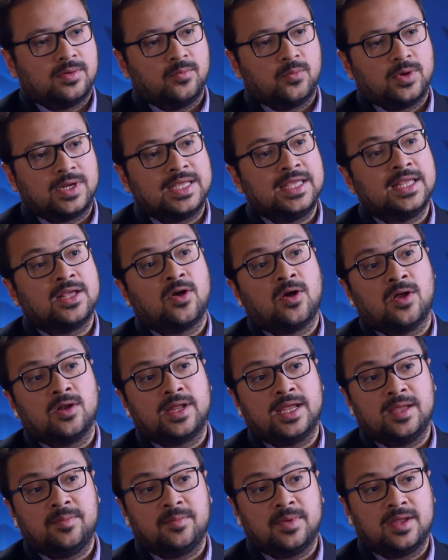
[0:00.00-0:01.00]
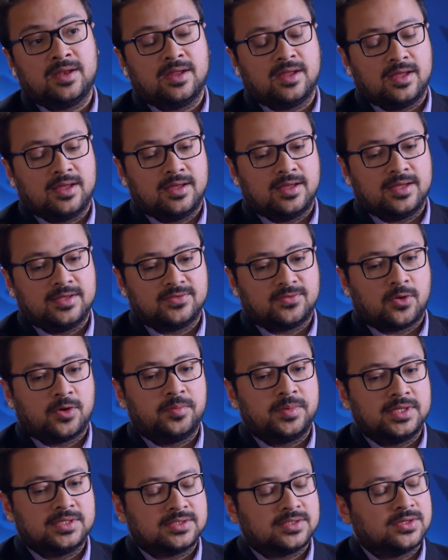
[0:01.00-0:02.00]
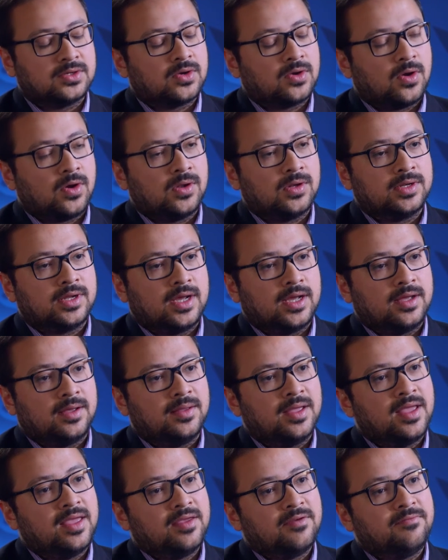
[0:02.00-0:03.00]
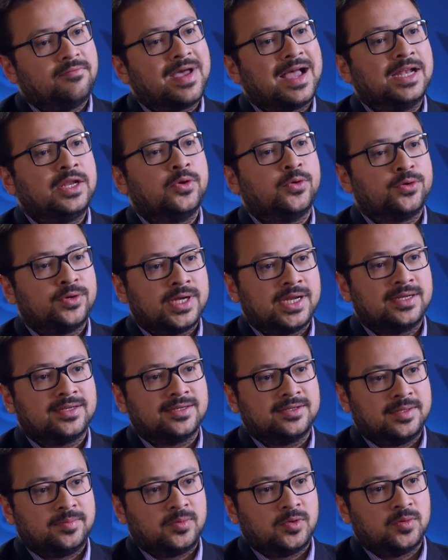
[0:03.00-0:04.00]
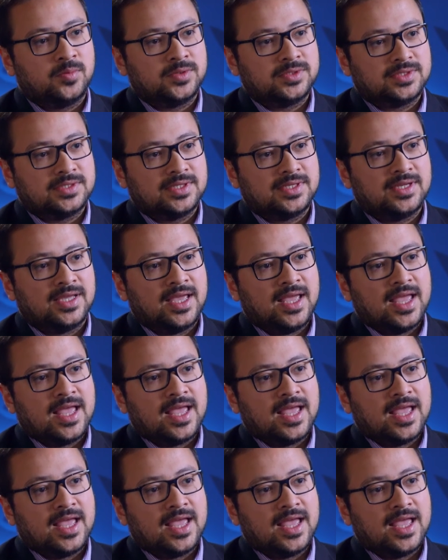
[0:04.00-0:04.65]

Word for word: what he called, him and uh, his foreign minister called uh, value-oriented diplomacy.